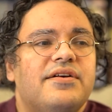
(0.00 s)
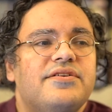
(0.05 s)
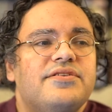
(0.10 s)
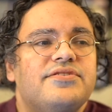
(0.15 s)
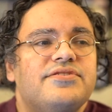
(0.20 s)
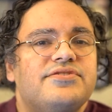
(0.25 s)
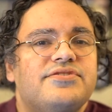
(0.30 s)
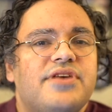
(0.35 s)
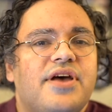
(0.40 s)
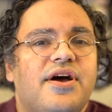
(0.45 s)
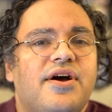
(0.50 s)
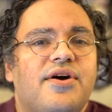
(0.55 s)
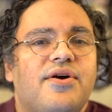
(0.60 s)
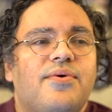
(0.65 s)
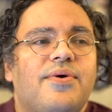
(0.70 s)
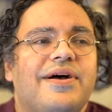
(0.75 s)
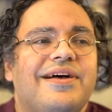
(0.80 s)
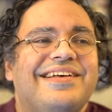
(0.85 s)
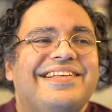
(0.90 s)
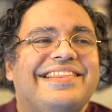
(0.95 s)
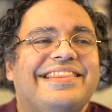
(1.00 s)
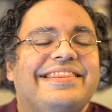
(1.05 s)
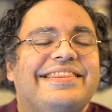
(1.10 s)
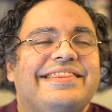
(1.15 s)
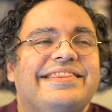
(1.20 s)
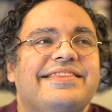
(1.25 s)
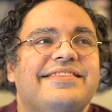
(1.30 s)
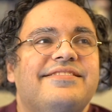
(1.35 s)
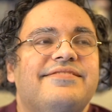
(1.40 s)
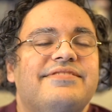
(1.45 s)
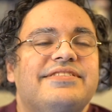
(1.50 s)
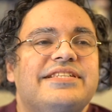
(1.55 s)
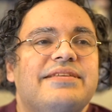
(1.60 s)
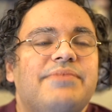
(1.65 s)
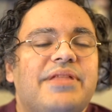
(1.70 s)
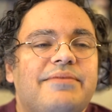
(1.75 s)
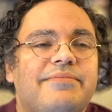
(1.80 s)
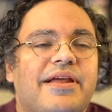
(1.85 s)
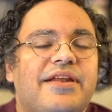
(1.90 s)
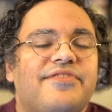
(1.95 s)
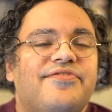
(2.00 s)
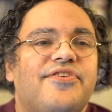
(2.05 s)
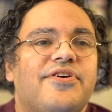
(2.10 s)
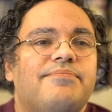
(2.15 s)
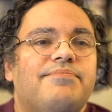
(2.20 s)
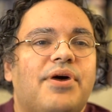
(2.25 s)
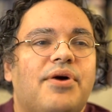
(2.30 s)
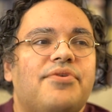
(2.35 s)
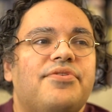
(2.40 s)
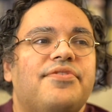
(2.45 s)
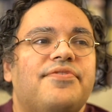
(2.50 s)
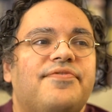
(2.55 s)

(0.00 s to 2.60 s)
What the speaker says: So simile and metaphor both